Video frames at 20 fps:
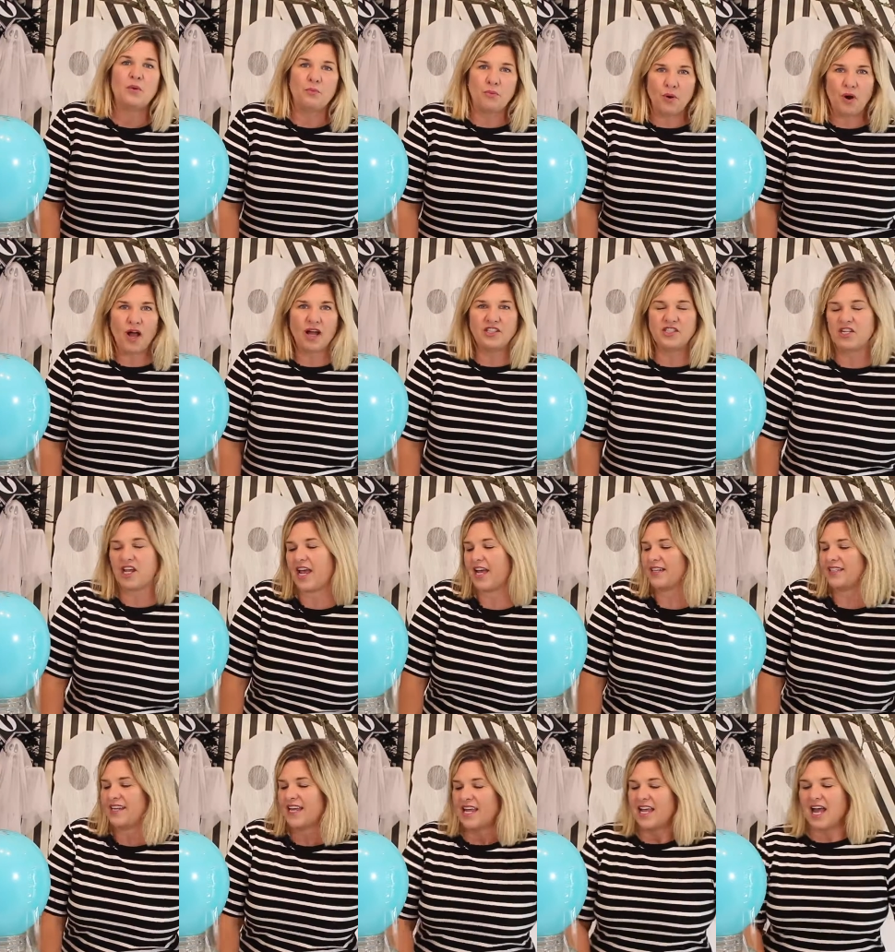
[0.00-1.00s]

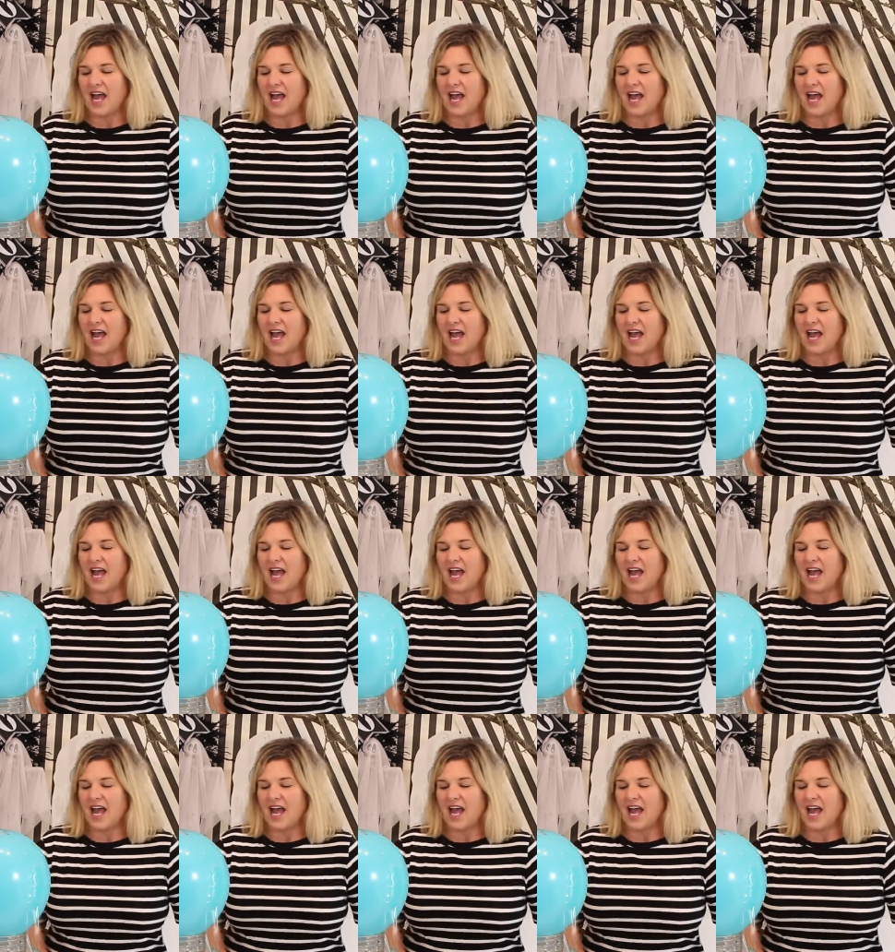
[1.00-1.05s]
project.